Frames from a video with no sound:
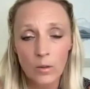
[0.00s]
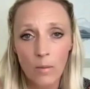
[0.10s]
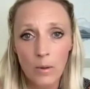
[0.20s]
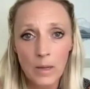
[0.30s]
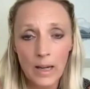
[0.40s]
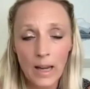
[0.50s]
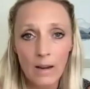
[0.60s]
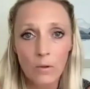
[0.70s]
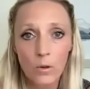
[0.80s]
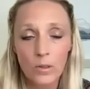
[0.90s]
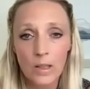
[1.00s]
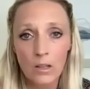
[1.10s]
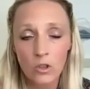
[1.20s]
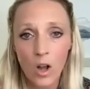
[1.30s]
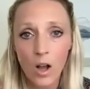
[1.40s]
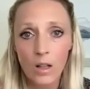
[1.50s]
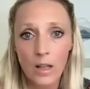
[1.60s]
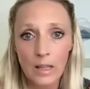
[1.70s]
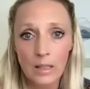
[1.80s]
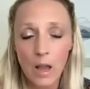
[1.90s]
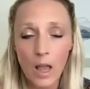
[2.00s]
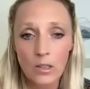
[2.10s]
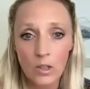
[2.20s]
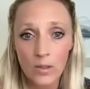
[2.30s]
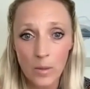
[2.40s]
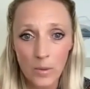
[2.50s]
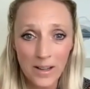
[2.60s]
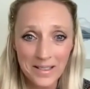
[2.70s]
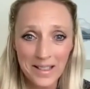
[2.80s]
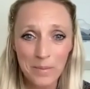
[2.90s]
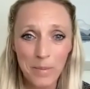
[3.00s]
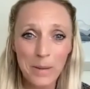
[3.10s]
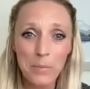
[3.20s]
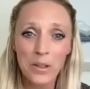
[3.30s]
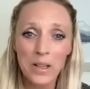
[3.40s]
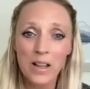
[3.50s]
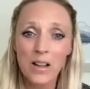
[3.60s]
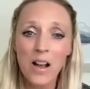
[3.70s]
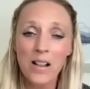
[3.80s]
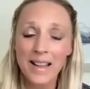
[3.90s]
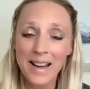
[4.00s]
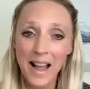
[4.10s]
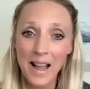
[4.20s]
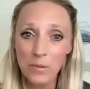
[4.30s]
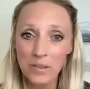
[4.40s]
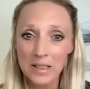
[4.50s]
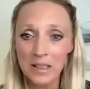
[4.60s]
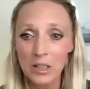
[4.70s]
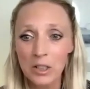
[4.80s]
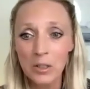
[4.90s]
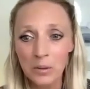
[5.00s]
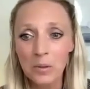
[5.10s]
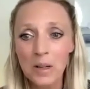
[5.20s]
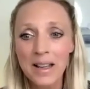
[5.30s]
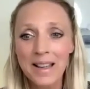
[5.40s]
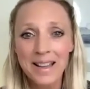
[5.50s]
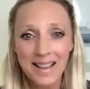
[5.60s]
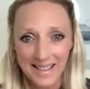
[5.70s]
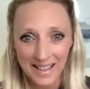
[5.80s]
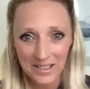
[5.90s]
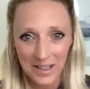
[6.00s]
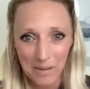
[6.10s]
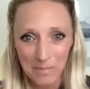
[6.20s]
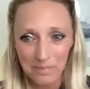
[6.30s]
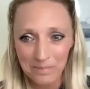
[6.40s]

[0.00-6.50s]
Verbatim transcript: Robyn McKay forward slash call and start the process by booking a call. And I will see you next time.